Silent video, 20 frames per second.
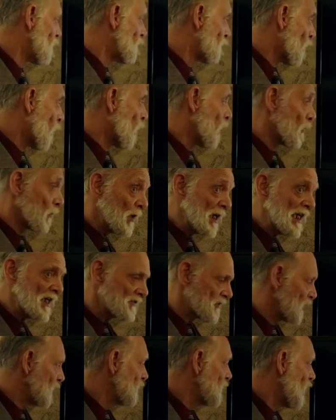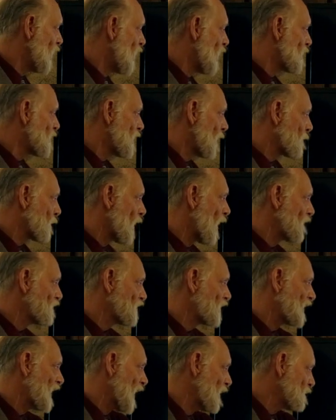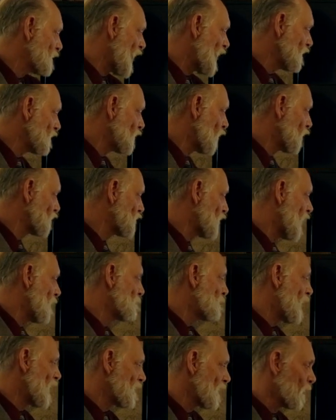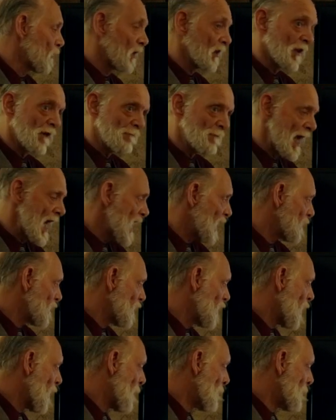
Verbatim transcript: For reason, the prophecy came not in old time by the will of man,